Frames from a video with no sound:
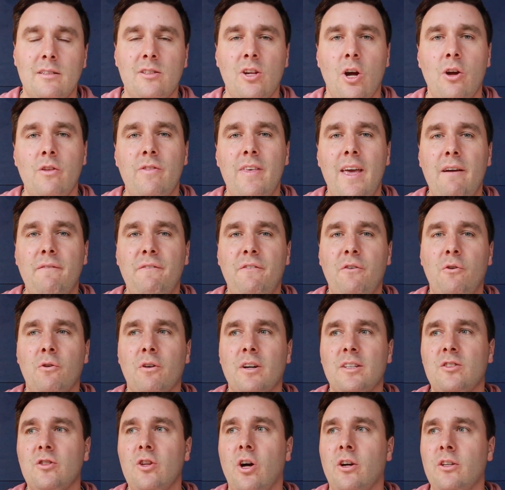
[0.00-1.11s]
So therefore
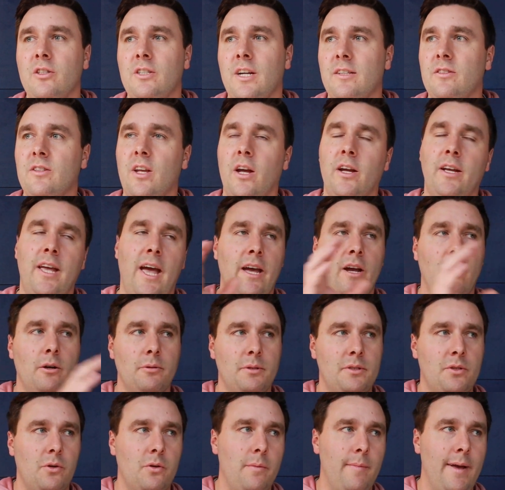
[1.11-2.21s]
it's not just, okay, I was
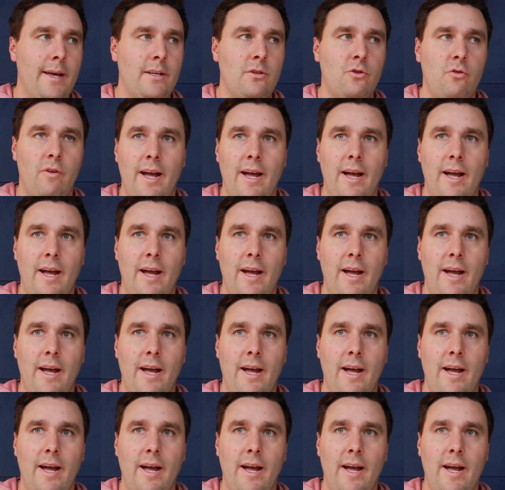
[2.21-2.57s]
talking about